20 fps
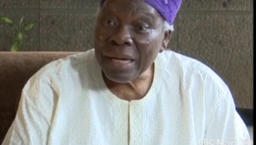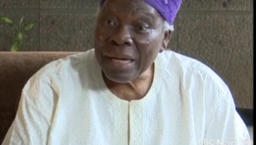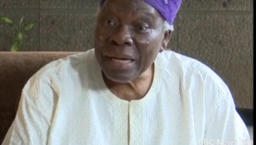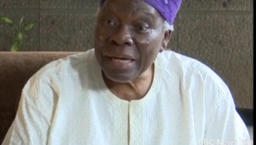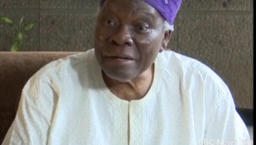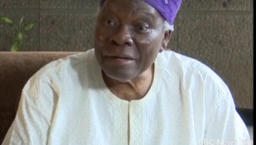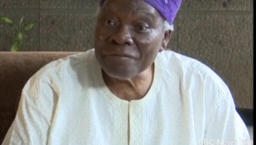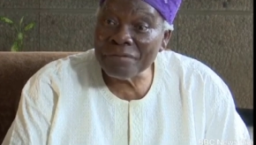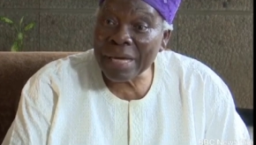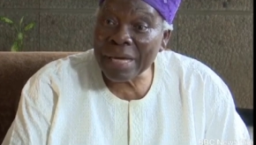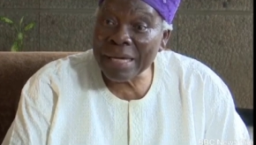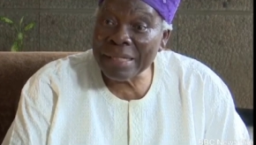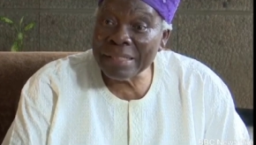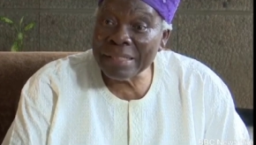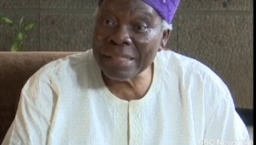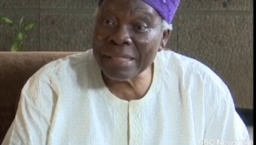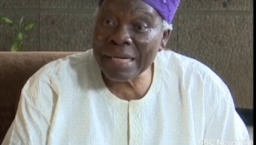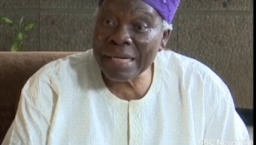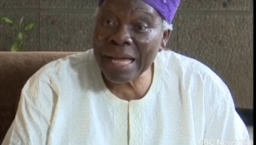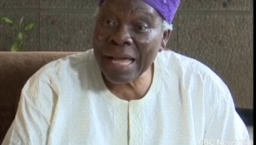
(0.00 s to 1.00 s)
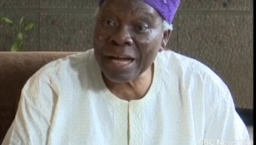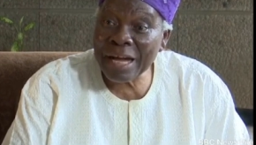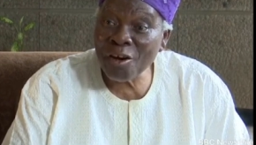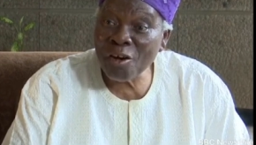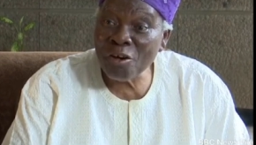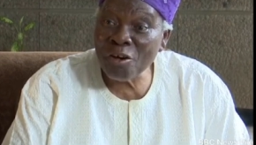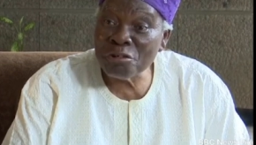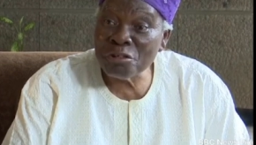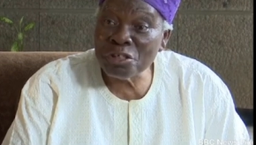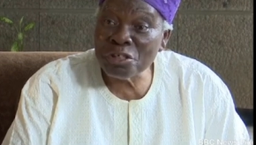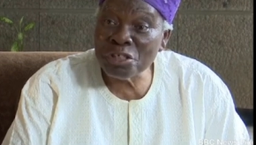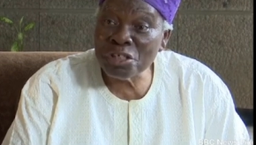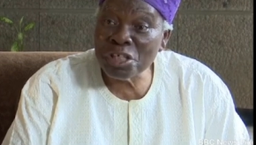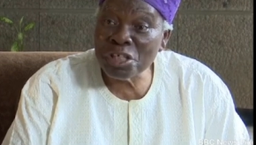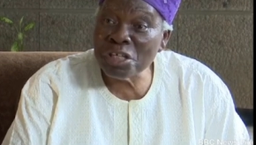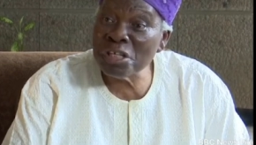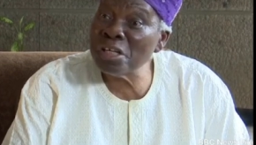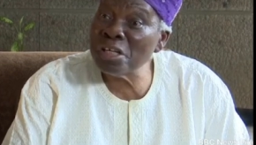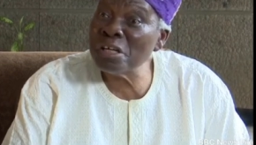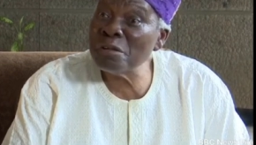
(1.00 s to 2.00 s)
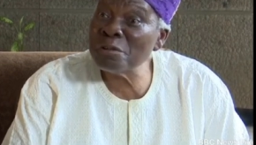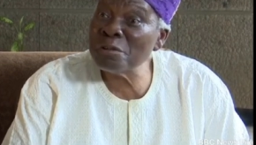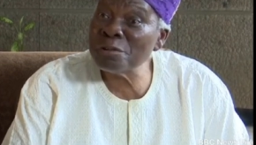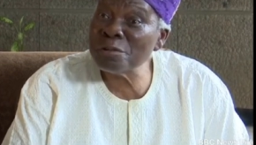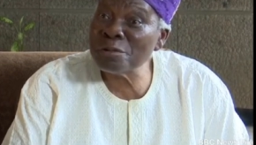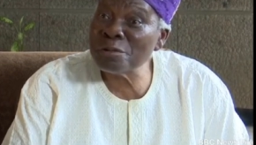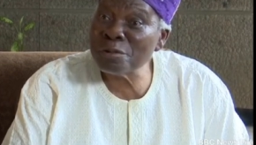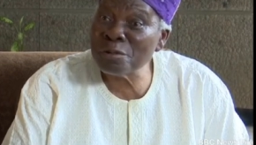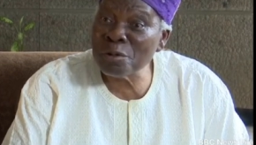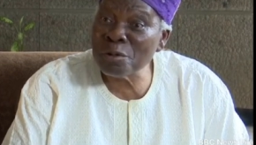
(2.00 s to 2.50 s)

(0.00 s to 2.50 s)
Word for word: if Nigeria continues